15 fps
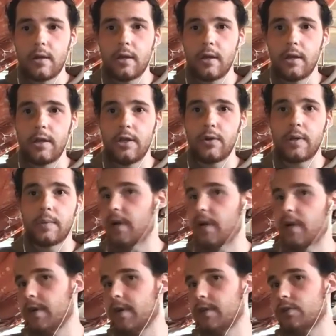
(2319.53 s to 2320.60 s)
you can
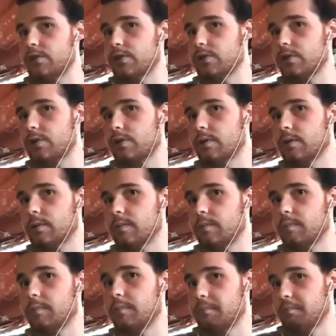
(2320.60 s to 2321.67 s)
pretty much
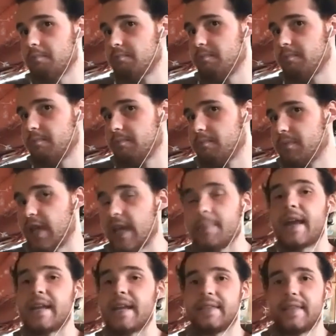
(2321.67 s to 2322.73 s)
blame
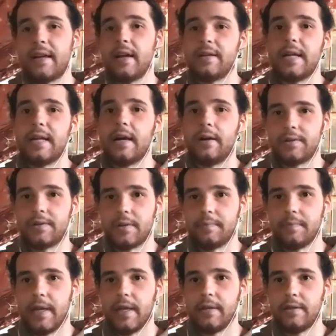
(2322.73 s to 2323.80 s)
anything on terrorism
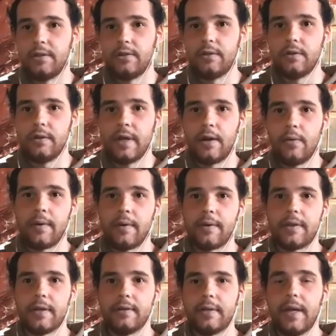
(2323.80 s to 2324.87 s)
and you can get away with
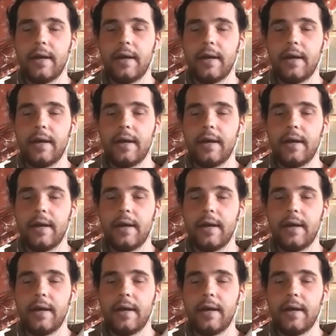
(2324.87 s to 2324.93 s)
it. Yeah.